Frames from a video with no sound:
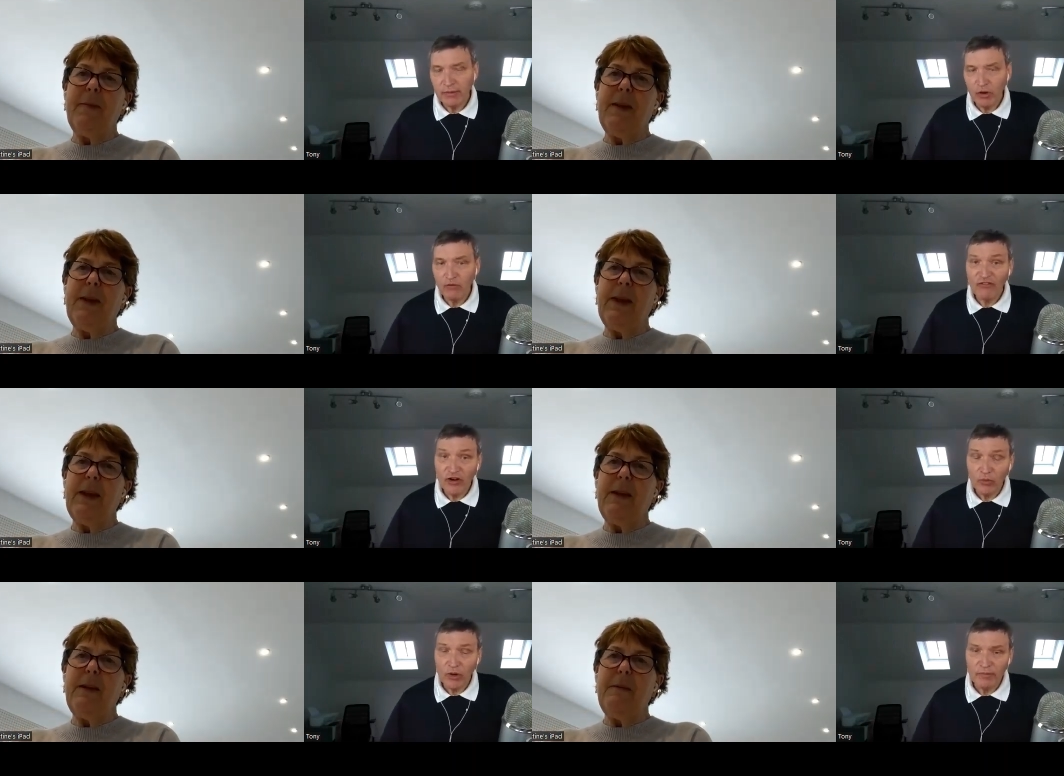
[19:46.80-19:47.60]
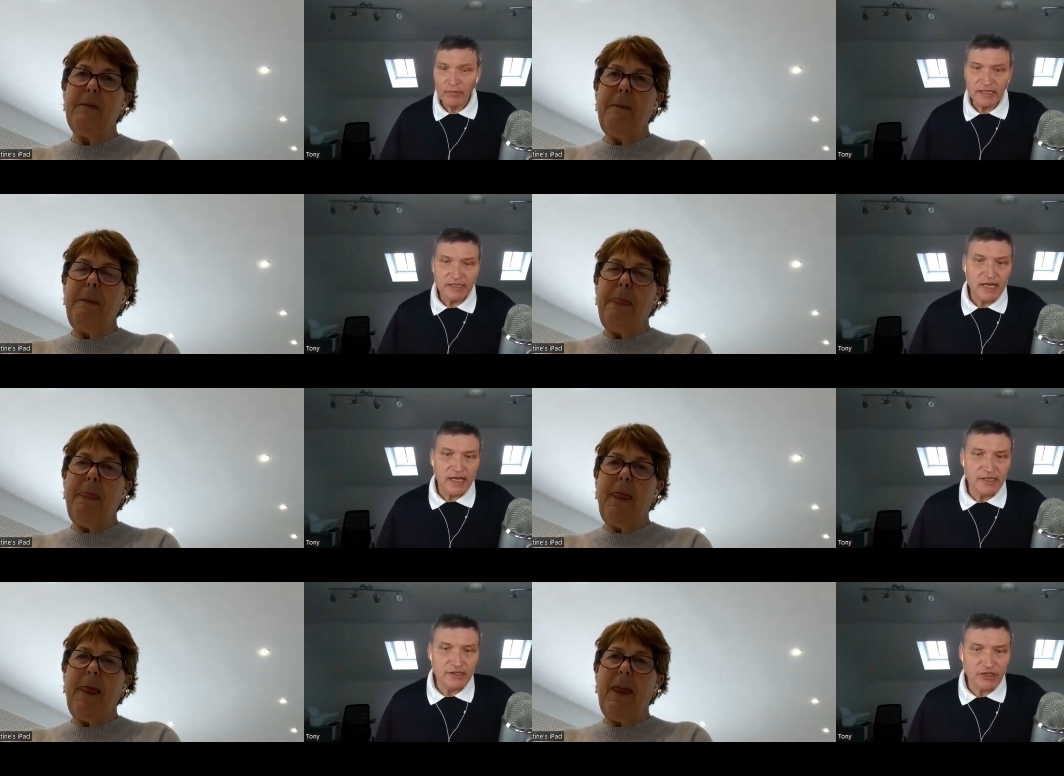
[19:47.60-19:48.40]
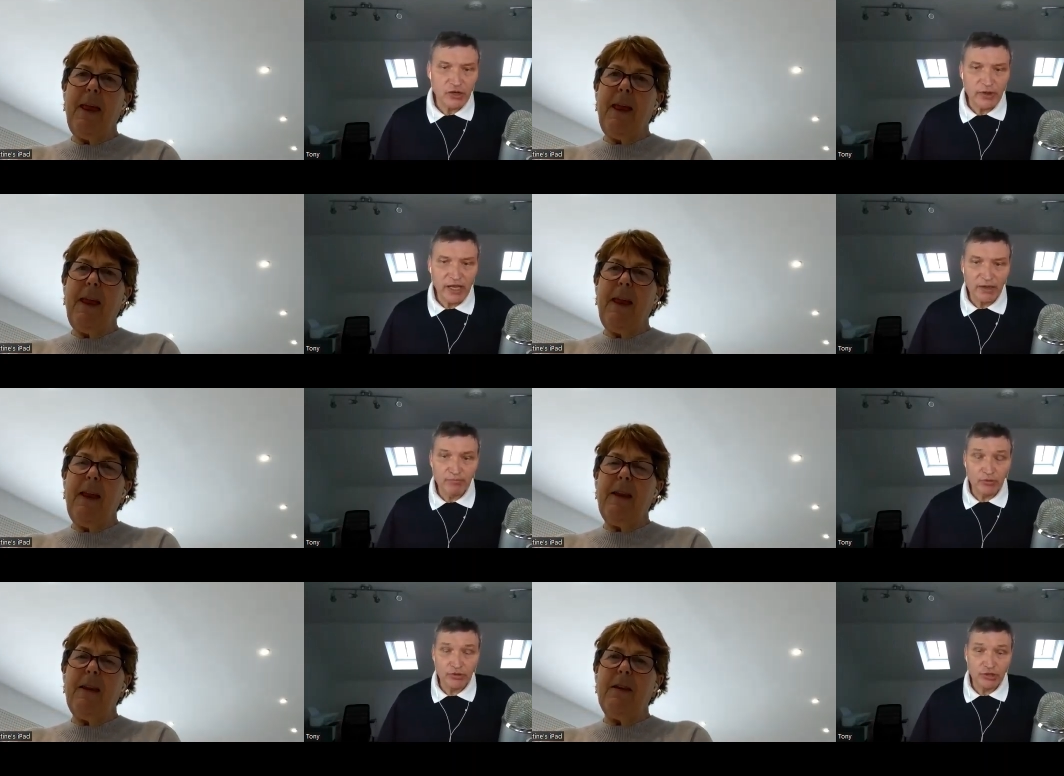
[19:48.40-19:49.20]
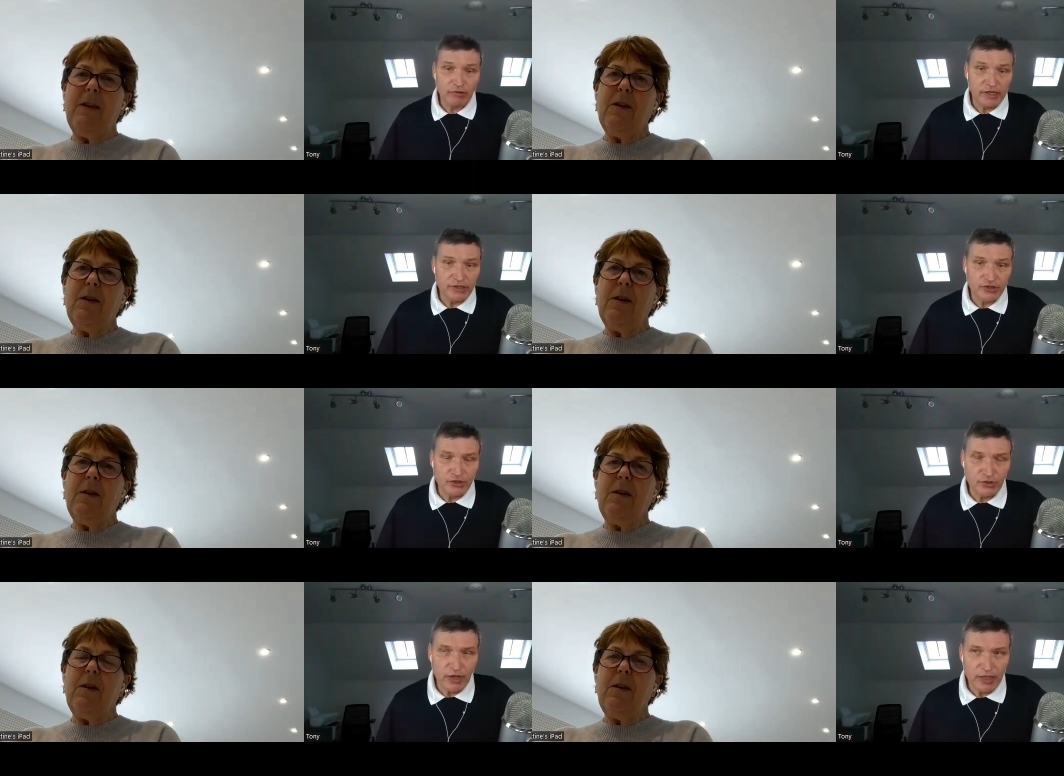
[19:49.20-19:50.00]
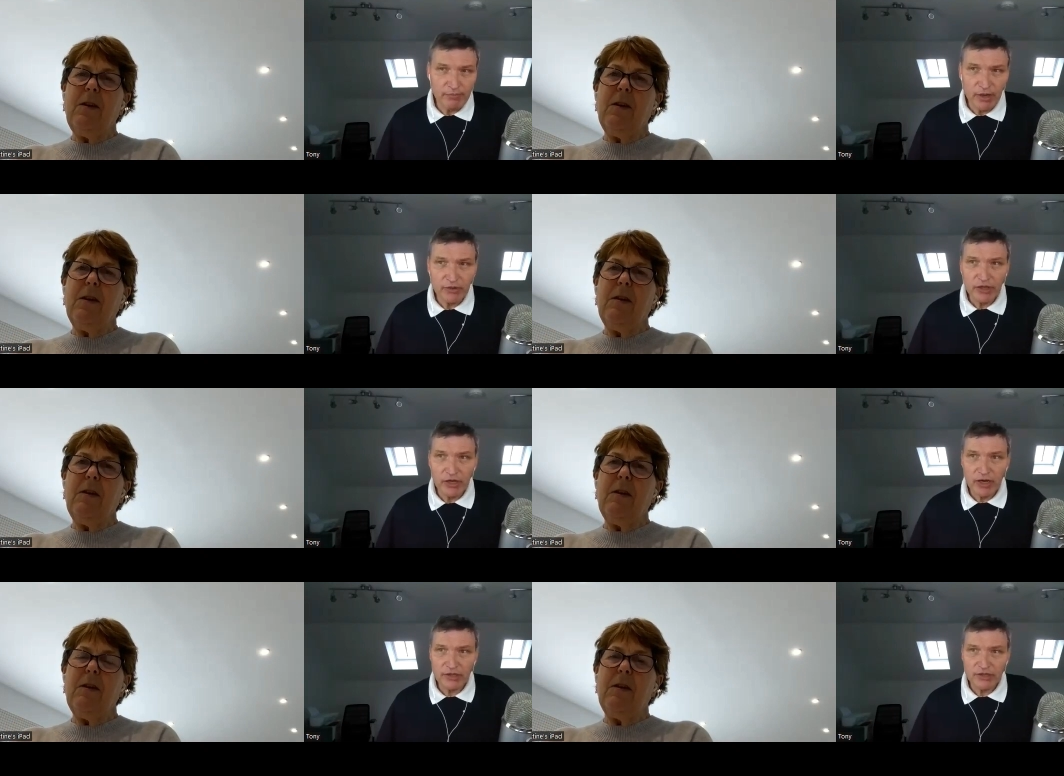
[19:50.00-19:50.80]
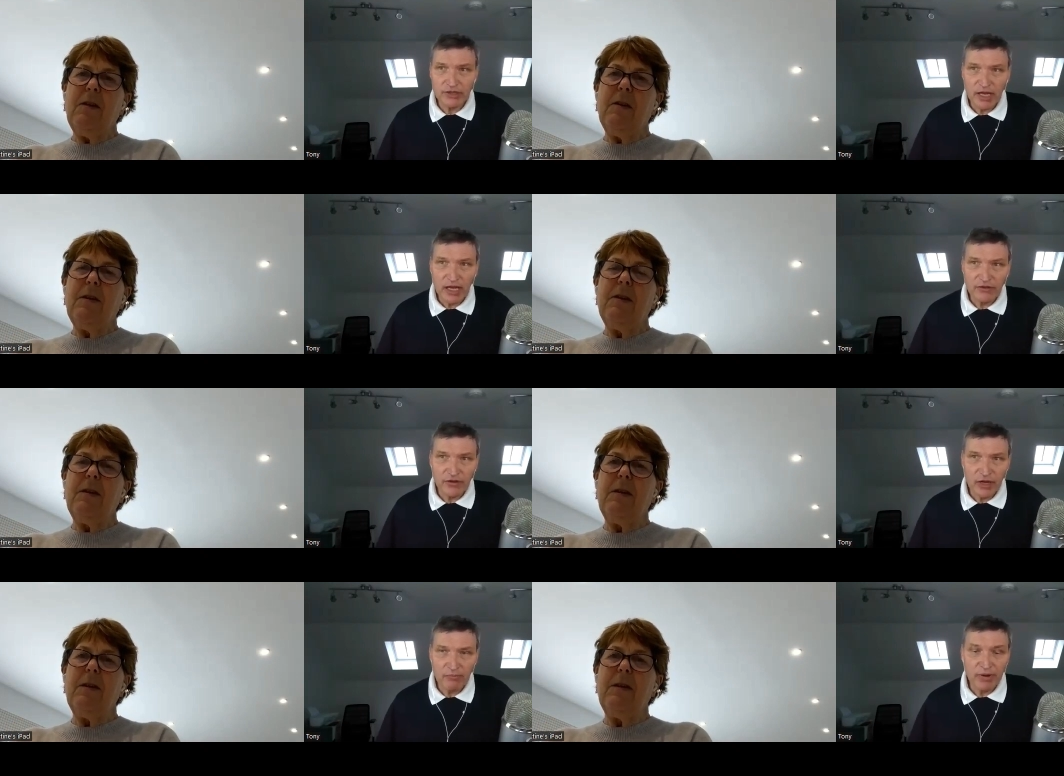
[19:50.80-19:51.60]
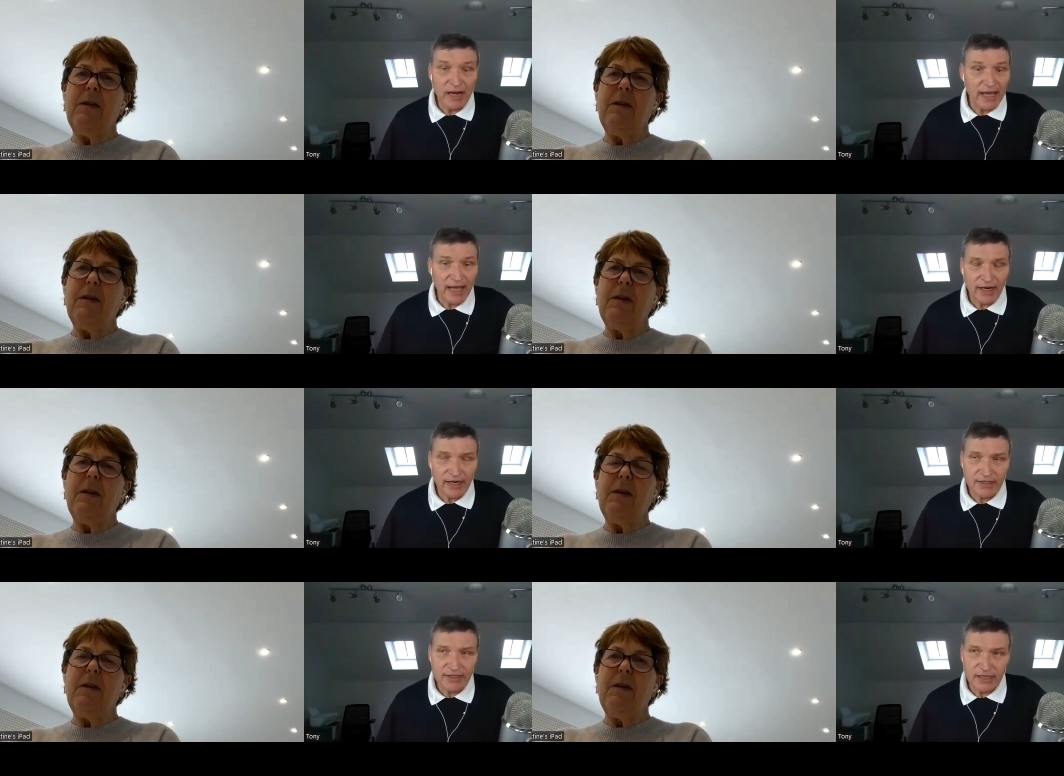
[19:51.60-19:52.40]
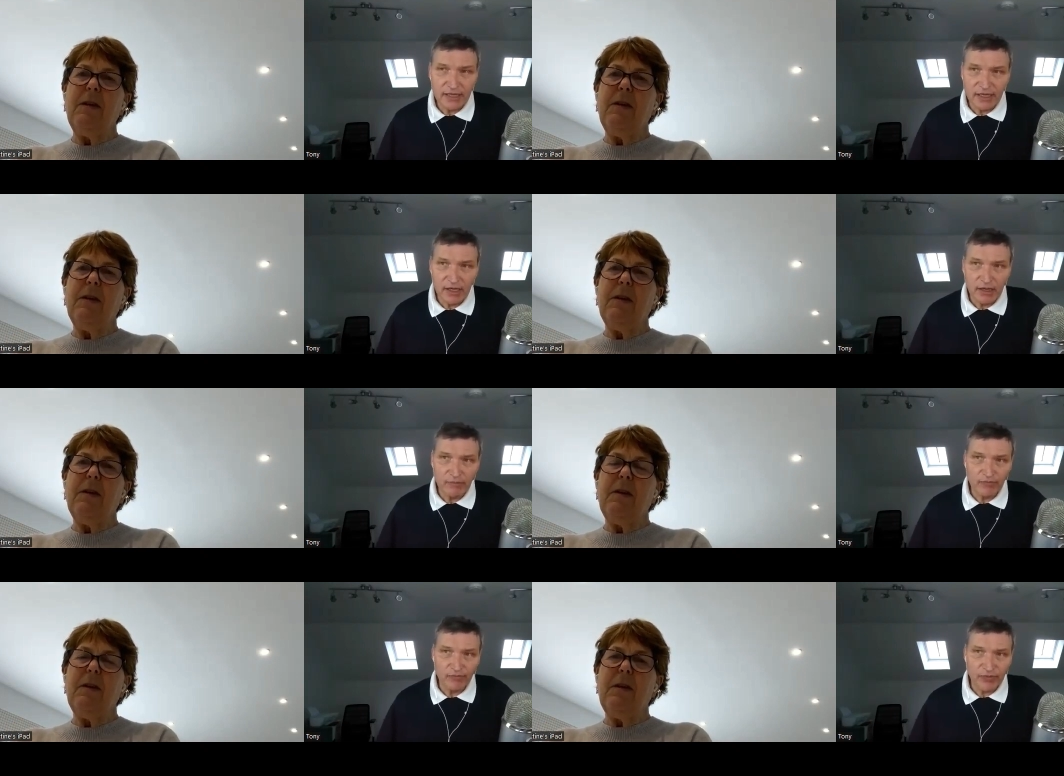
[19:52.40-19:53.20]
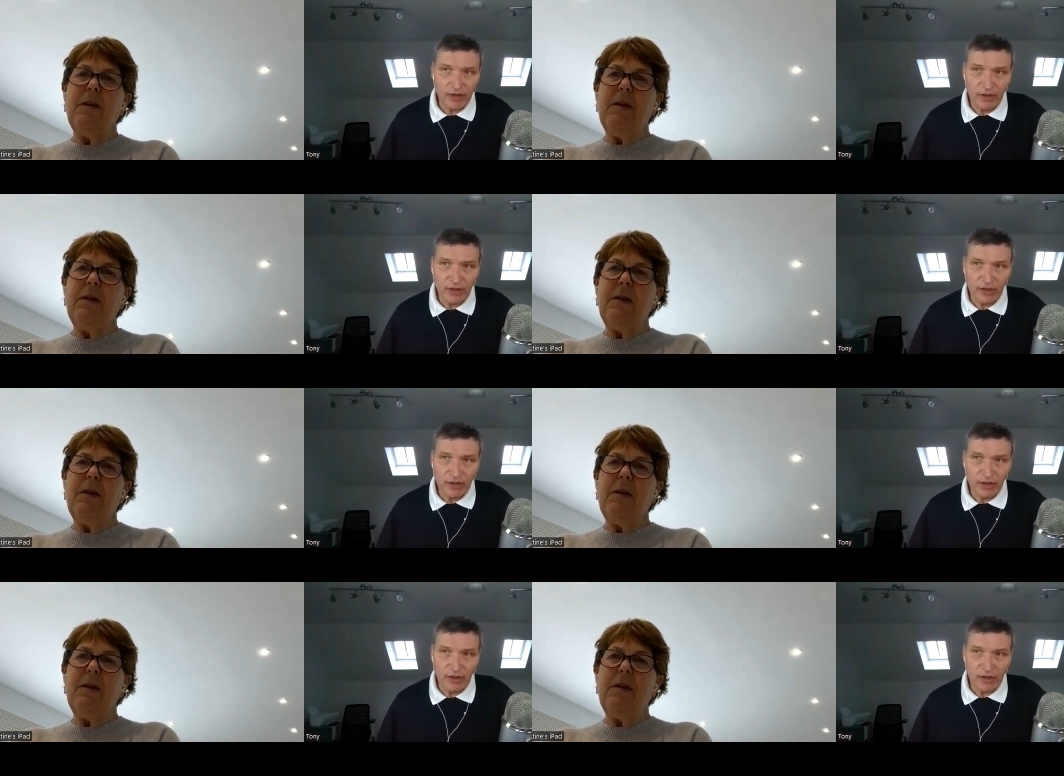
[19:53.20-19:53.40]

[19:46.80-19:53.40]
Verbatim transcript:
Speaker 1: keep her very well maintained. So we had booked her into a boatyard to have her blacked, um,